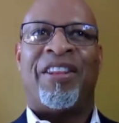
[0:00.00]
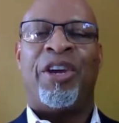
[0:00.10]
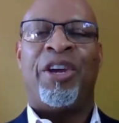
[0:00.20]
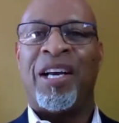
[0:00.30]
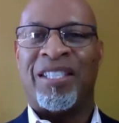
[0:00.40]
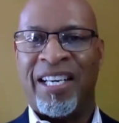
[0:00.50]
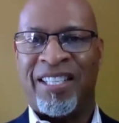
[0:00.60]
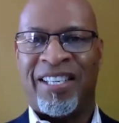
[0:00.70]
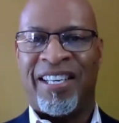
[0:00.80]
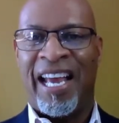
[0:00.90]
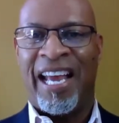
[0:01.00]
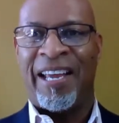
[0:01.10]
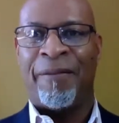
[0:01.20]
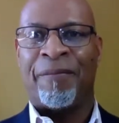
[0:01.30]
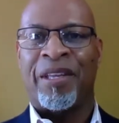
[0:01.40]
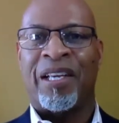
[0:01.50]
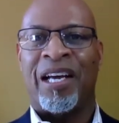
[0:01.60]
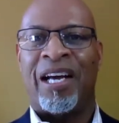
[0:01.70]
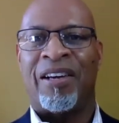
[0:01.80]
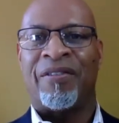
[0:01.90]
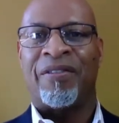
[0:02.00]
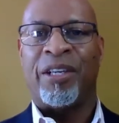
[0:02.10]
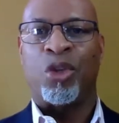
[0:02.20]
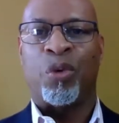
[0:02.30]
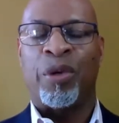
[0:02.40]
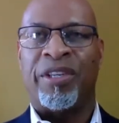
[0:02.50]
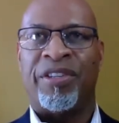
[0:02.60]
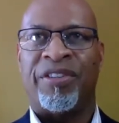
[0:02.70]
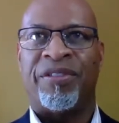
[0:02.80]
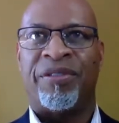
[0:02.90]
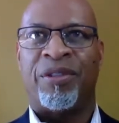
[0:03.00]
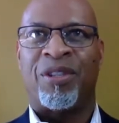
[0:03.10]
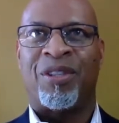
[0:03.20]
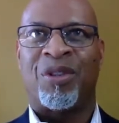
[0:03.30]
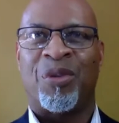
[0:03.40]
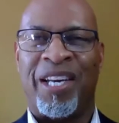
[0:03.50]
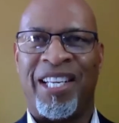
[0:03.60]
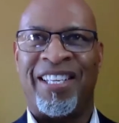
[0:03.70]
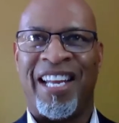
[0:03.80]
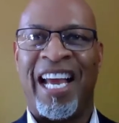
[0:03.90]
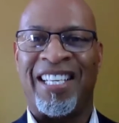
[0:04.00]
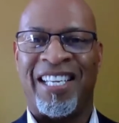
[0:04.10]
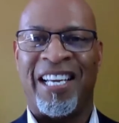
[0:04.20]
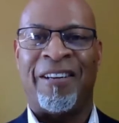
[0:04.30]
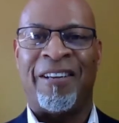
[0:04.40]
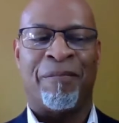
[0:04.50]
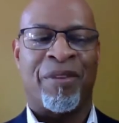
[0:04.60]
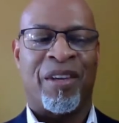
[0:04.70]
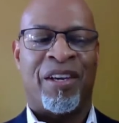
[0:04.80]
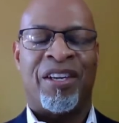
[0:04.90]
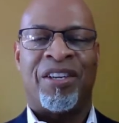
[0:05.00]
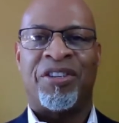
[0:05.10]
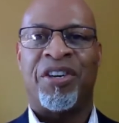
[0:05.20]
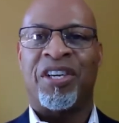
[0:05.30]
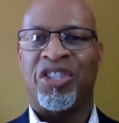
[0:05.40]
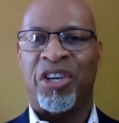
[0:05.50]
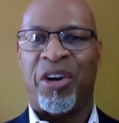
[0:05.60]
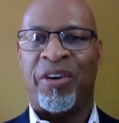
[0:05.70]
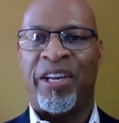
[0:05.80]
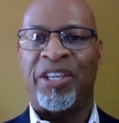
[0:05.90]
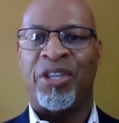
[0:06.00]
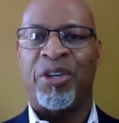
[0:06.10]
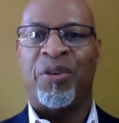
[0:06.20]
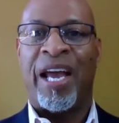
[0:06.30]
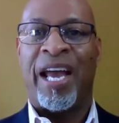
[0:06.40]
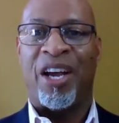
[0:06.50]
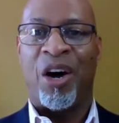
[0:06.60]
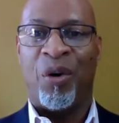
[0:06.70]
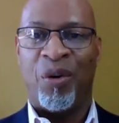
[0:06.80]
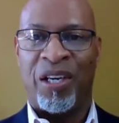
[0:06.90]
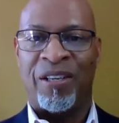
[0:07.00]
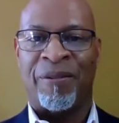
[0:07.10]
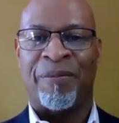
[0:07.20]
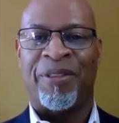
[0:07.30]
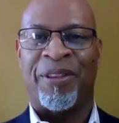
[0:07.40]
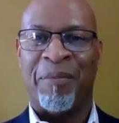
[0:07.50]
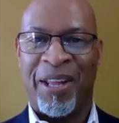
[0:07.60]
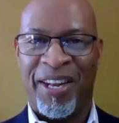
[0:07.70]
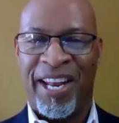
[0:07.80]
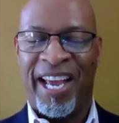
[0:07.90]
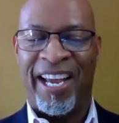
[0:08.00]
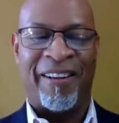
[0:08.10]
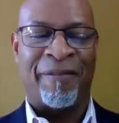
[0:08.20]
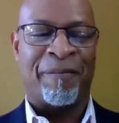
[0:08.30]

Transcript: U S A Today uh, in, in twenty nineteen took a journey to Angola, the motherland,